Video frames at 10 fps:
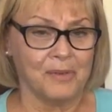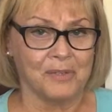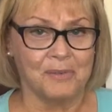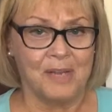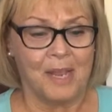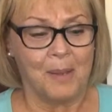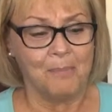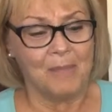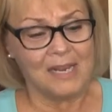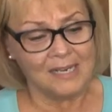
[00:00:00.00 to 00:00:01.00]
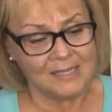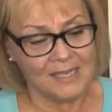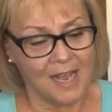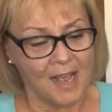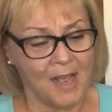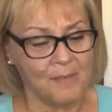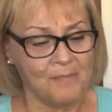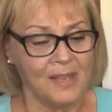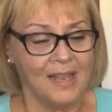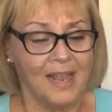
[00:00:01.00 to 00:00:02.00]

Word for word: and meeting Tom,